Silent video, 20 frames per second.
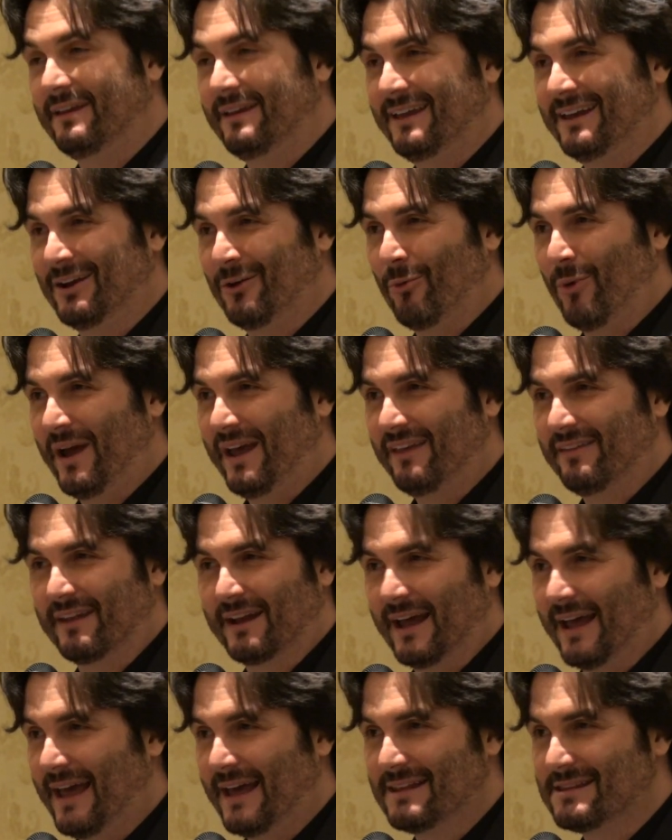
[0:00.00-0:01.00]
in a way that
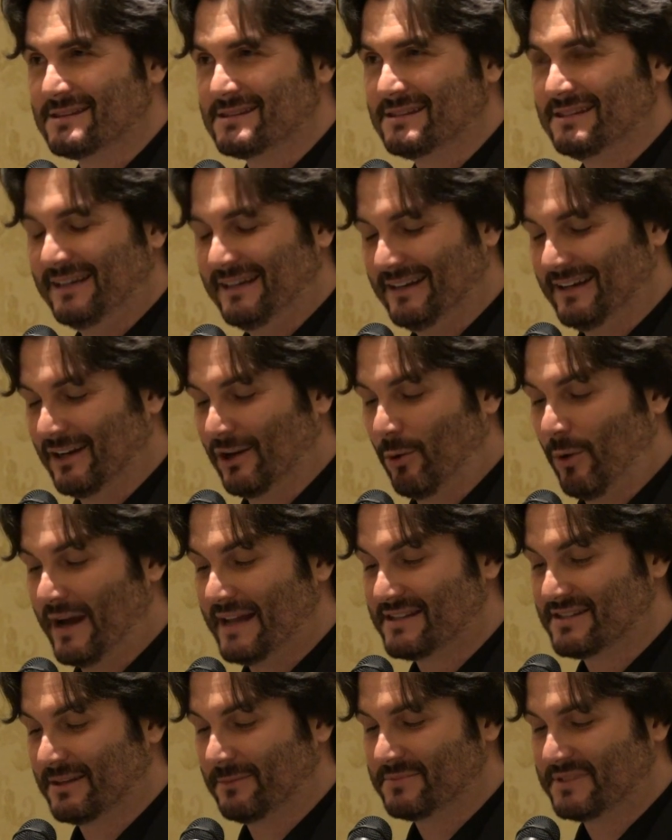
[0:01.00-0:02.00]
I hadn't seen in
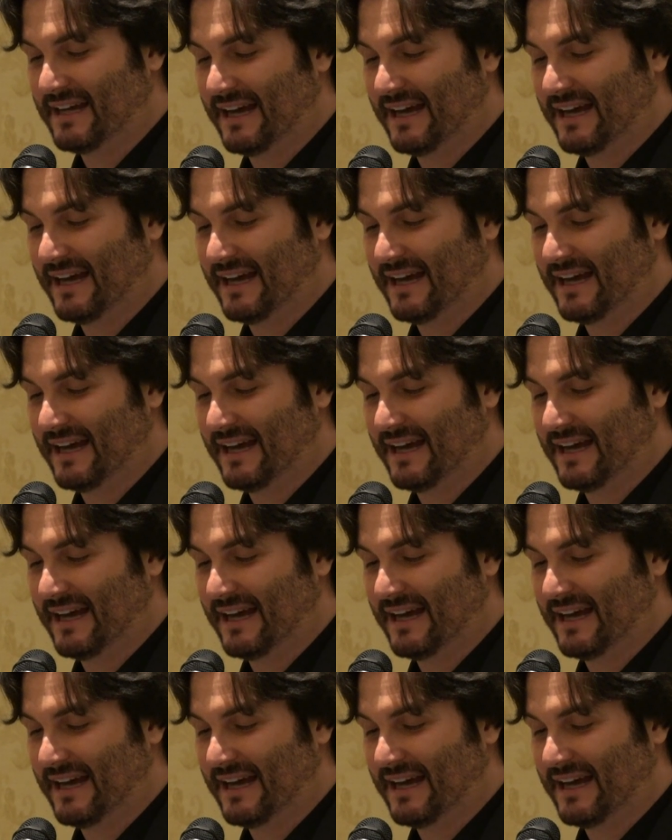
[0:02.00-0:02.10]
quite some